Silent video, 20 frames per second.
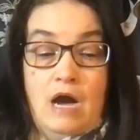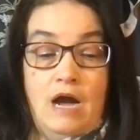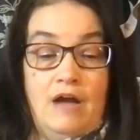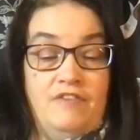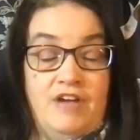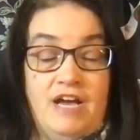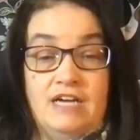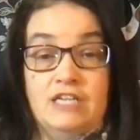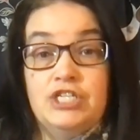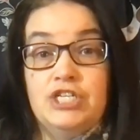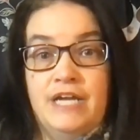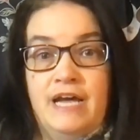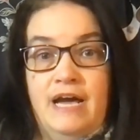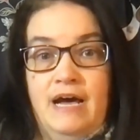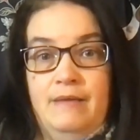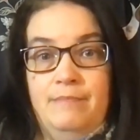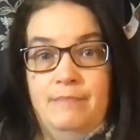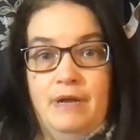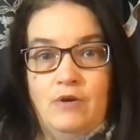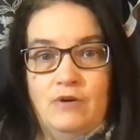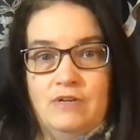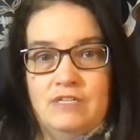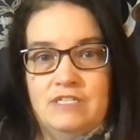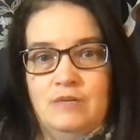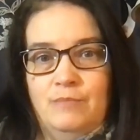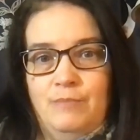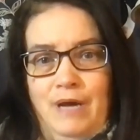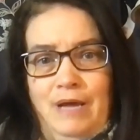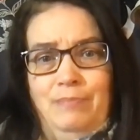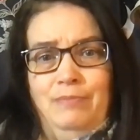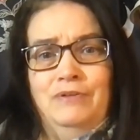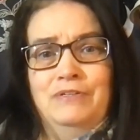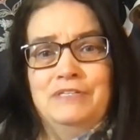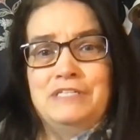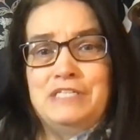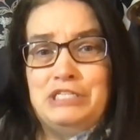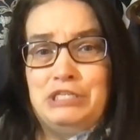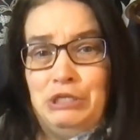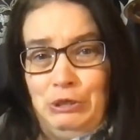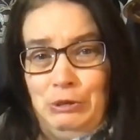I've actually had my crystal Bible
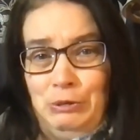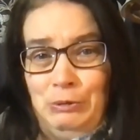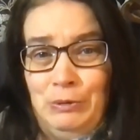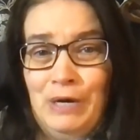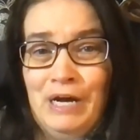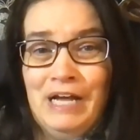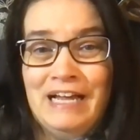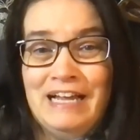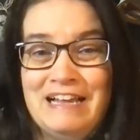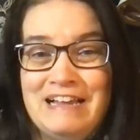too.